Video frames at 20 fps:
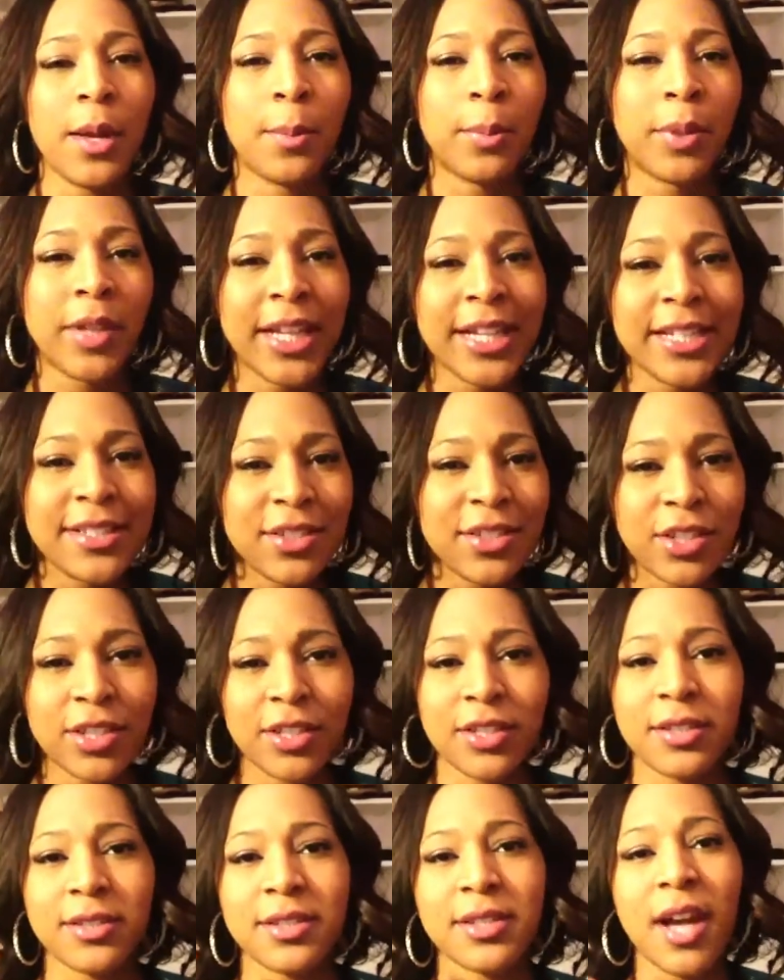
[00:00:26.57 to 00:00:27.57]

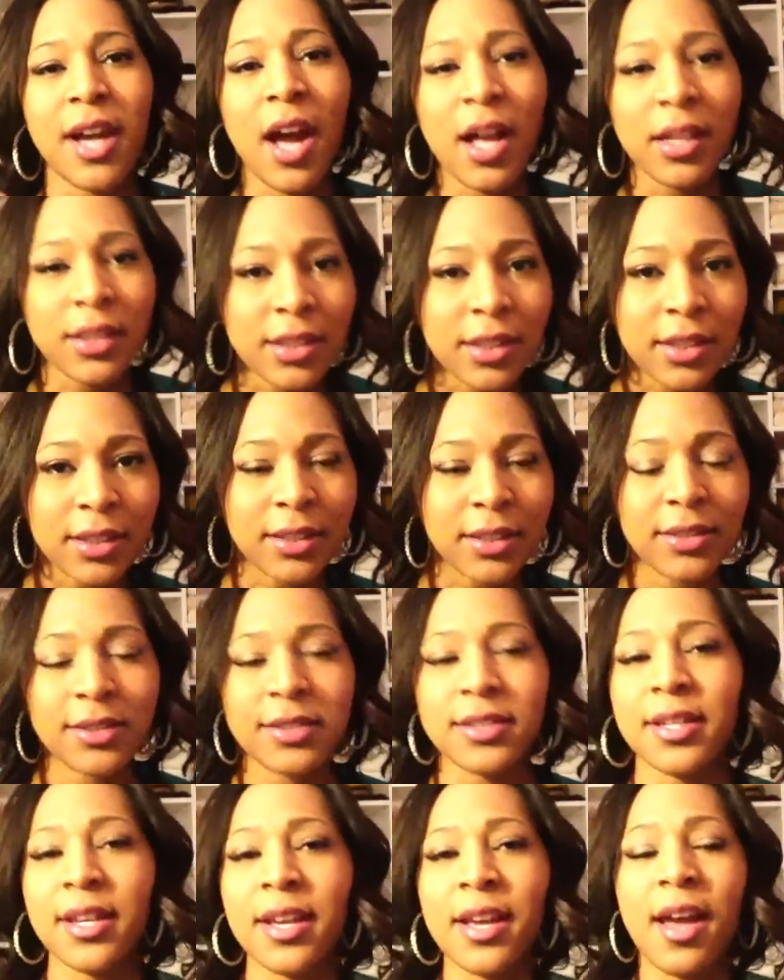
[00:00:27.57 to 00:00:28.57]
blazers,
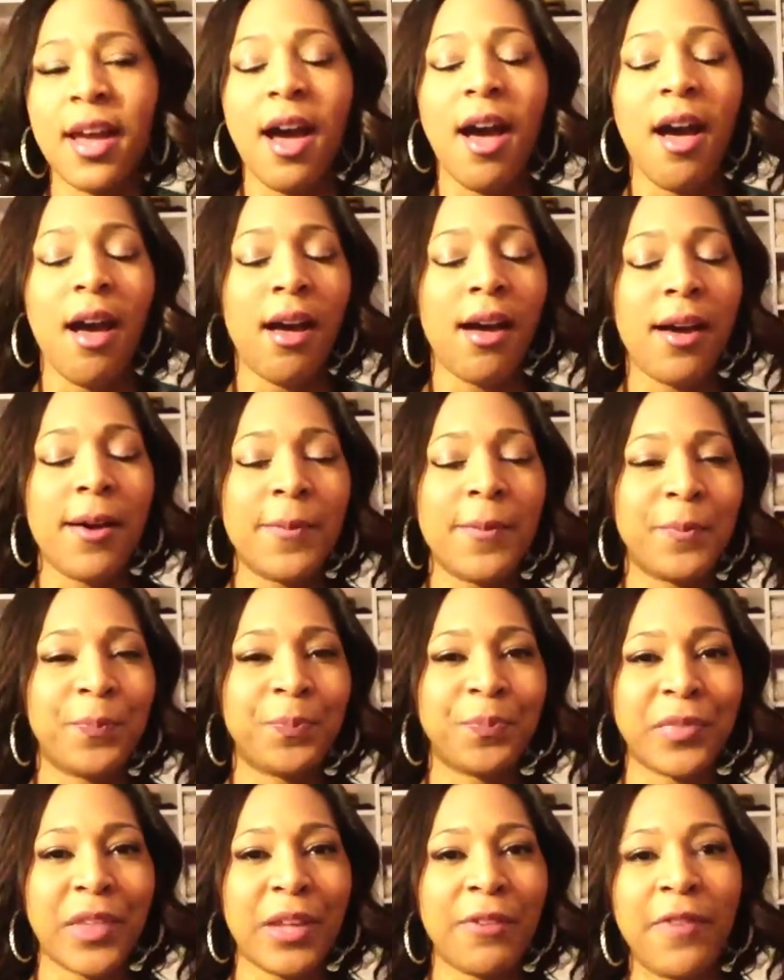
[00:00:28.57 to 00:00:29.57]
colors,
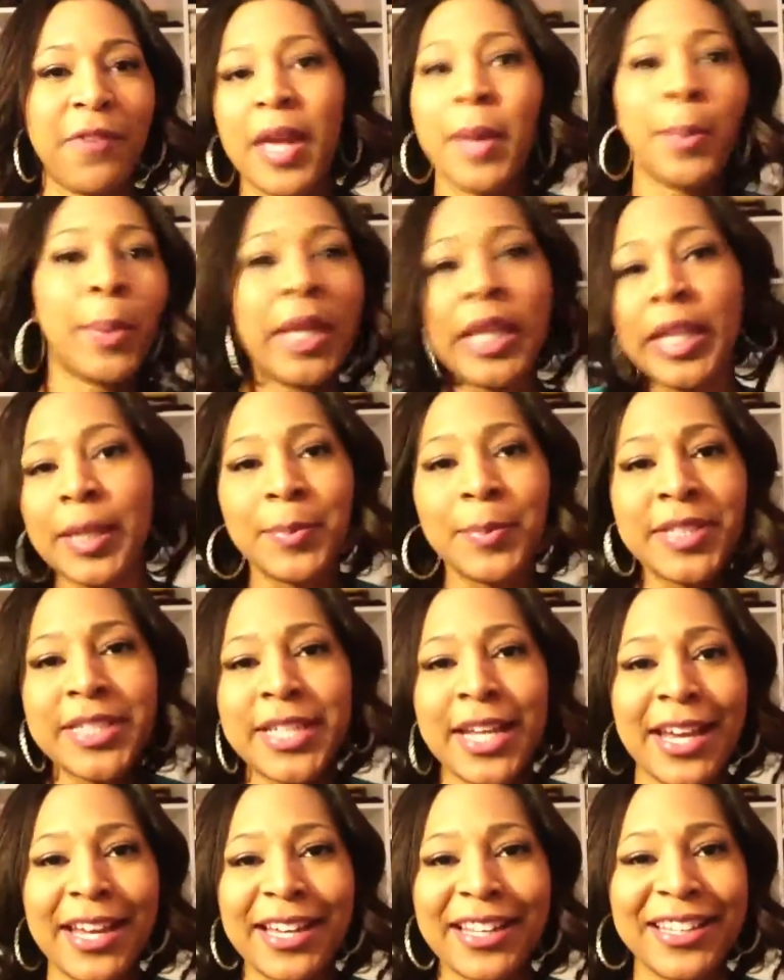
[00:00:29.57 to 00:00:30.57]
vampy
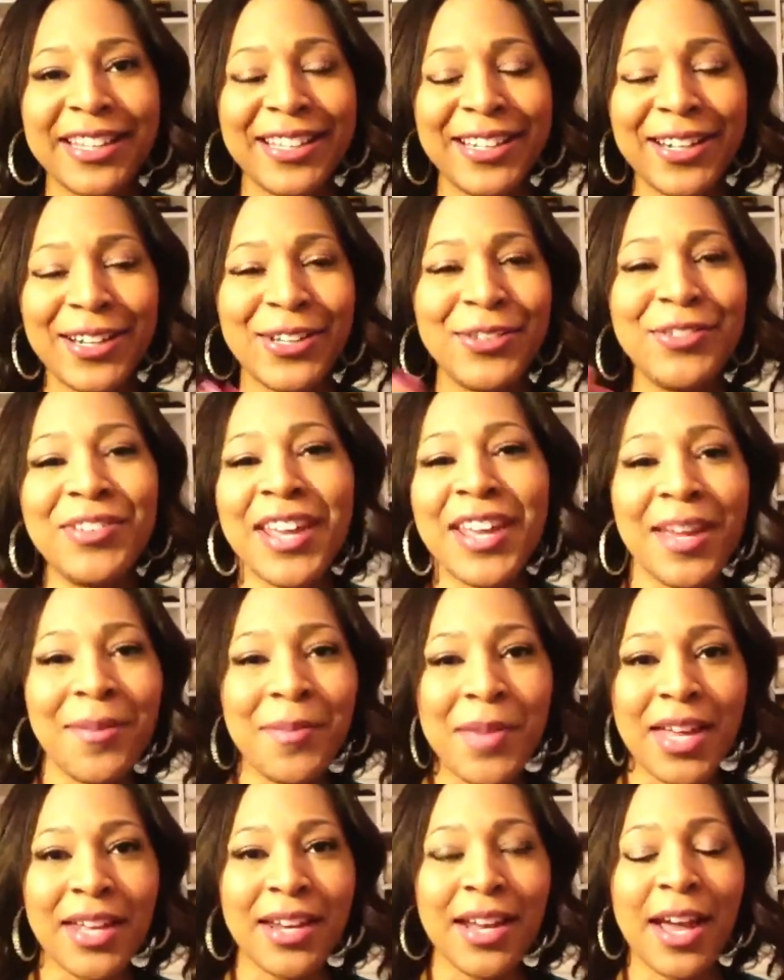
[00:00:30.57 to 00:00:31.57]
lipstick, you
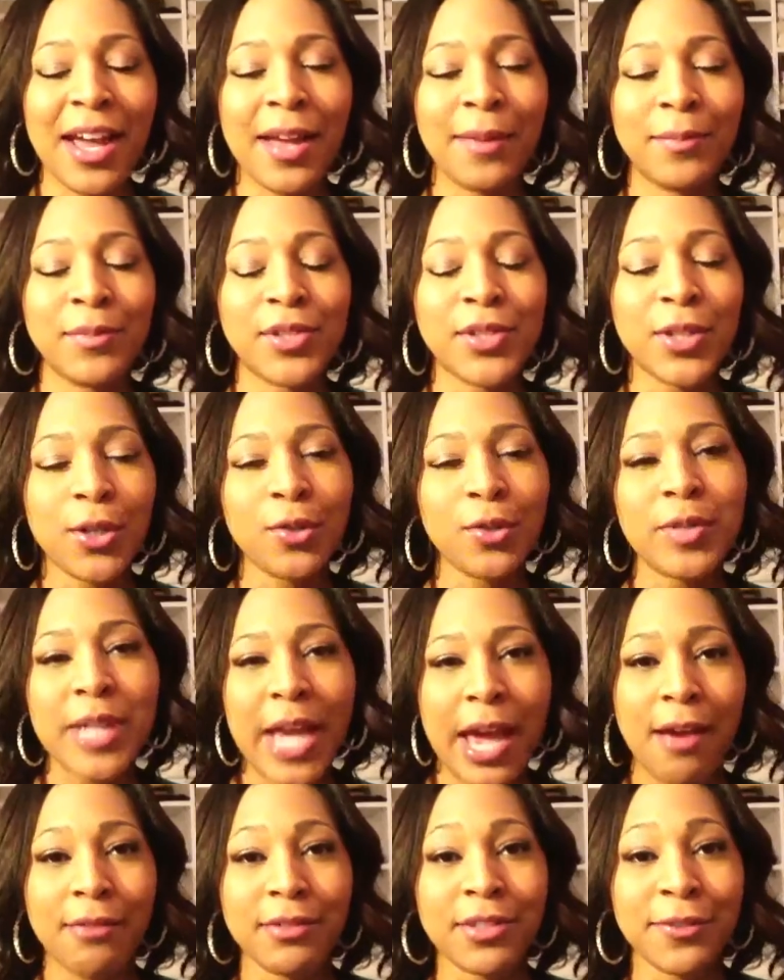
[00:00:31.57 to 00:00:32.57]
name it. I'm so
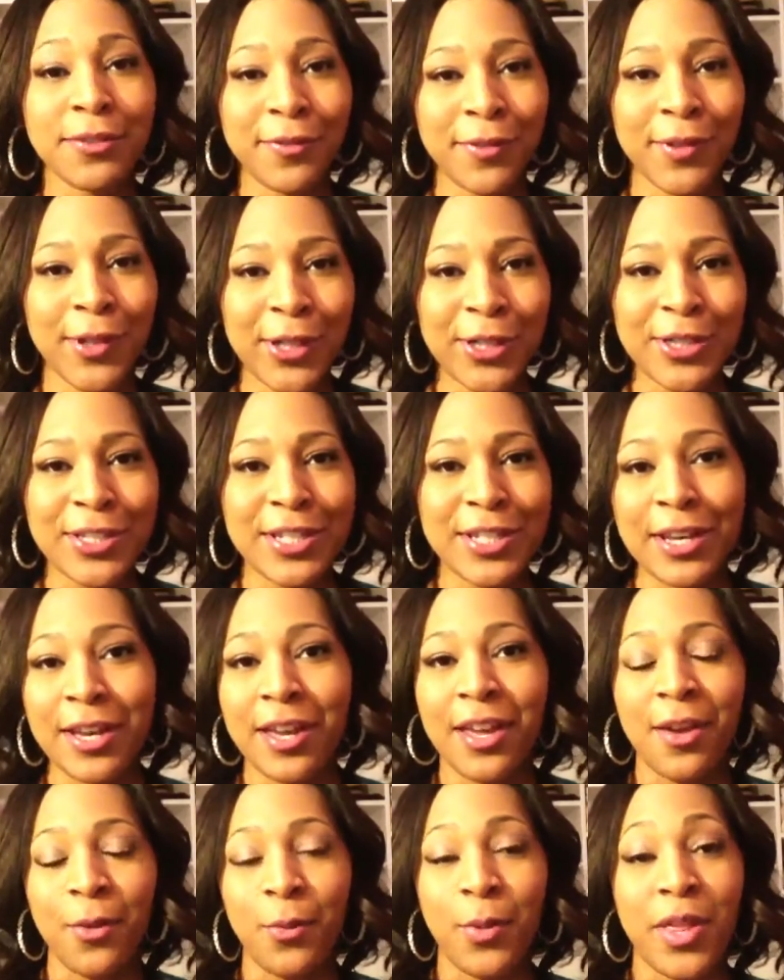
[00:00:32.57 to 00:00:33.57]
down to flirt
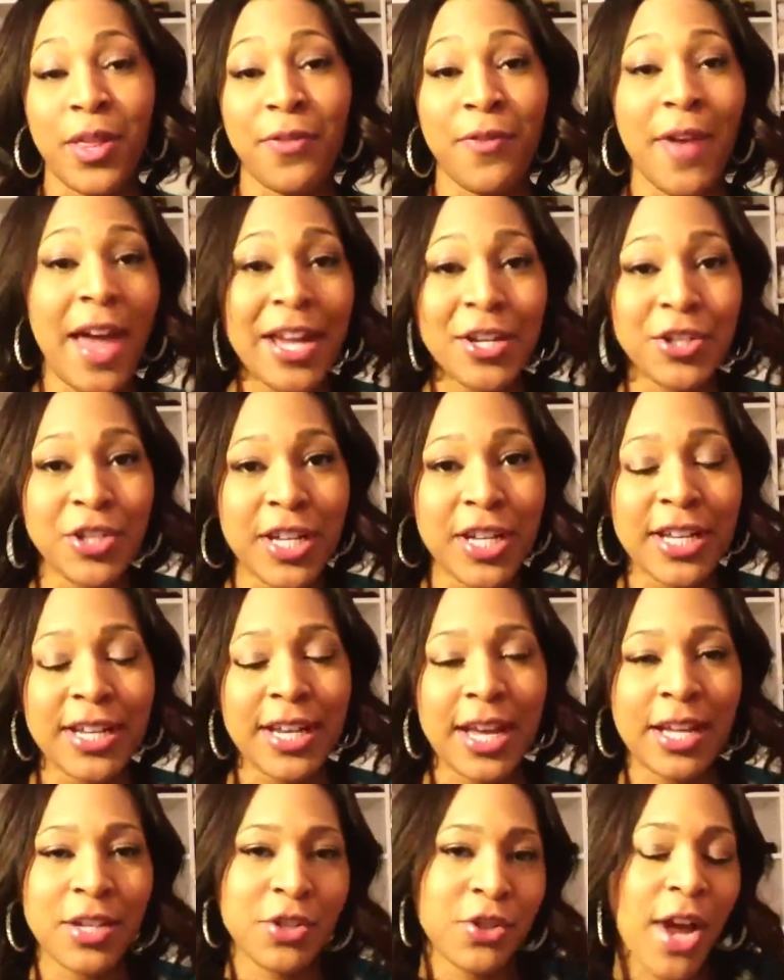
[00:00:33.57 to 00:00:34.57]
with fashion
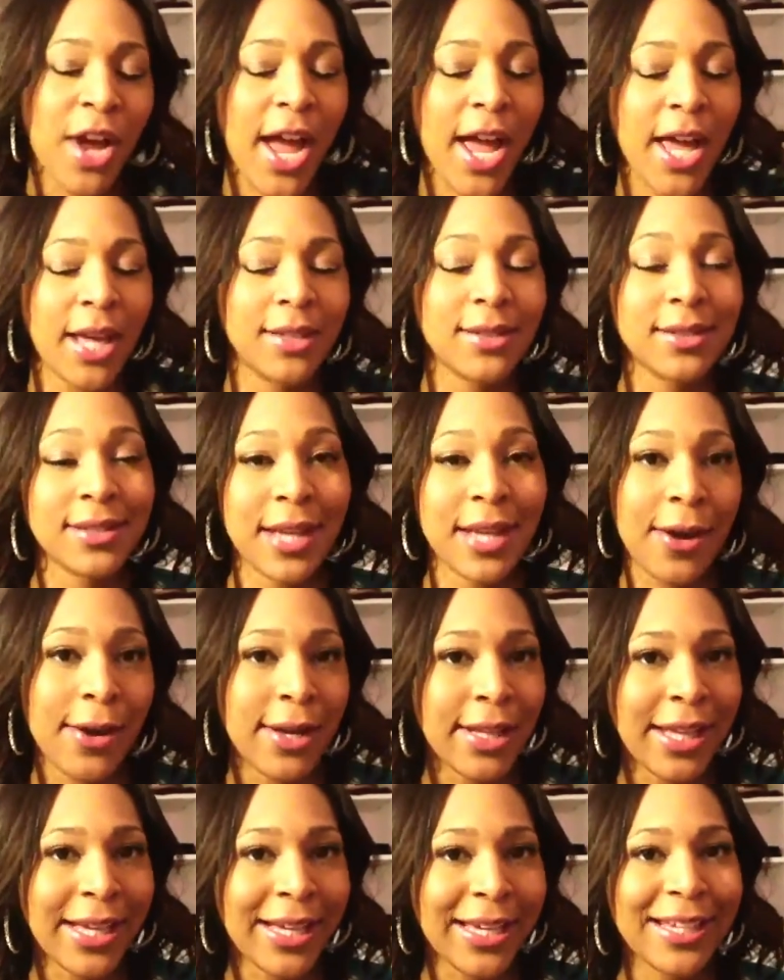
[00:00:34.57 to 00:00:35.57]
and try it and see how
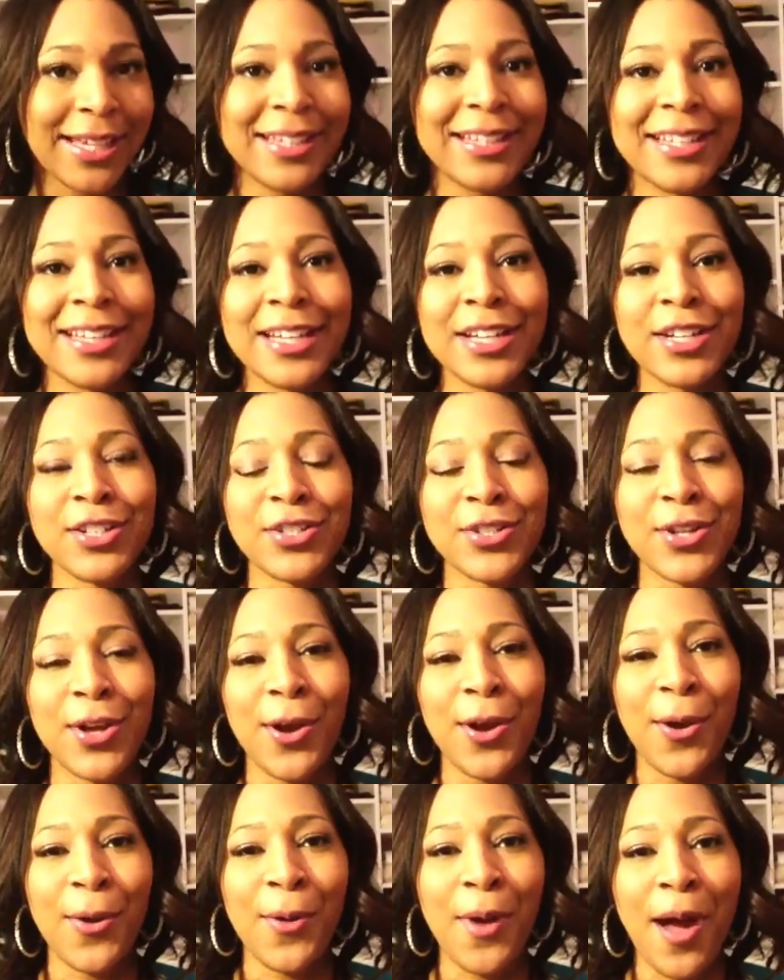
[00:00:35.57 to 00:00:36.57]
I like it.
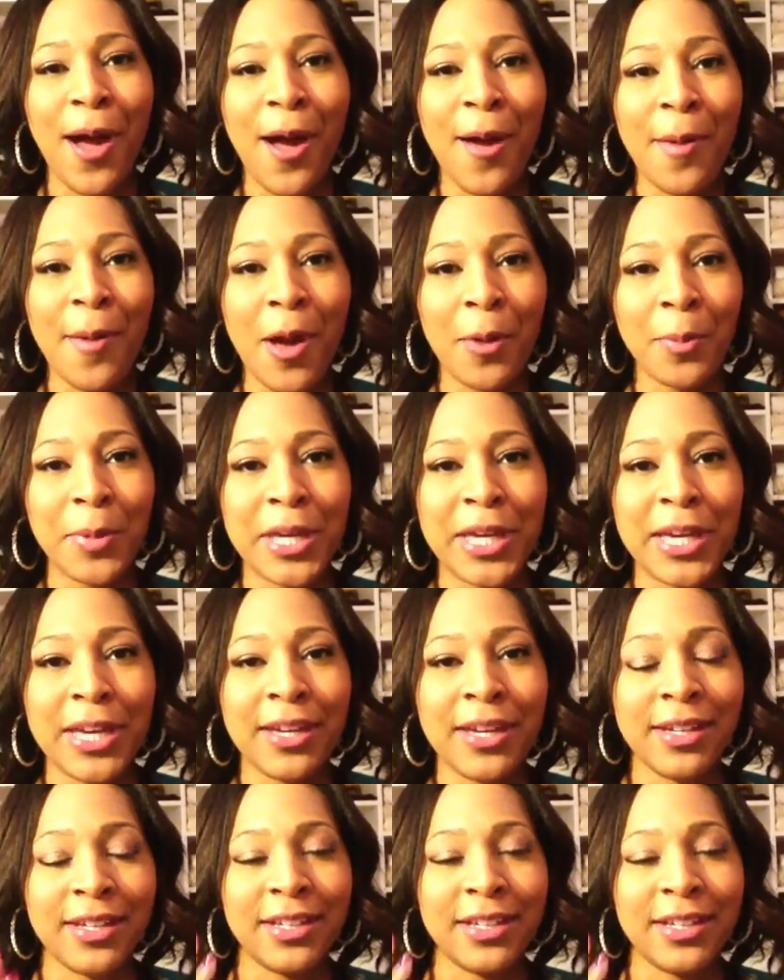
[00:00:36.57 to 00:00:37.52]
So I'll be,